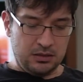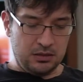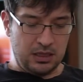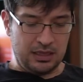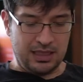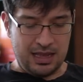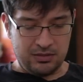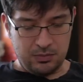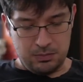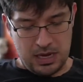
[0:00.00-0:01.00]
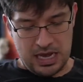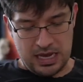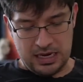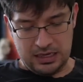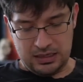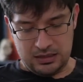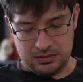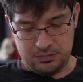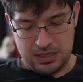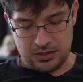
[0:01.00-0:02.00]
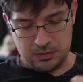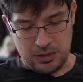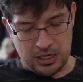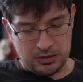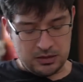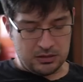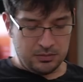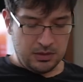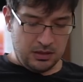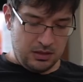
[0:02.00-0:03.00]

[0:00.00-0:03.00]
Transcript: Like, that's my mental model.